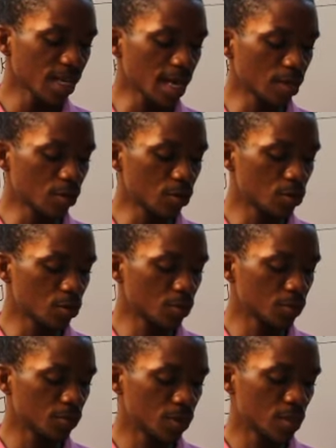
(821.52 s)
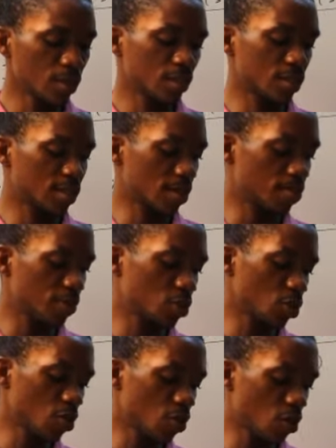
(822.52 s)
and also the
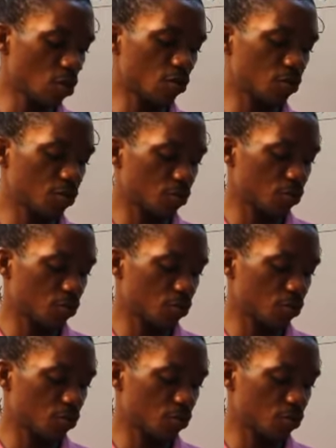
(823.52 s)
temperature of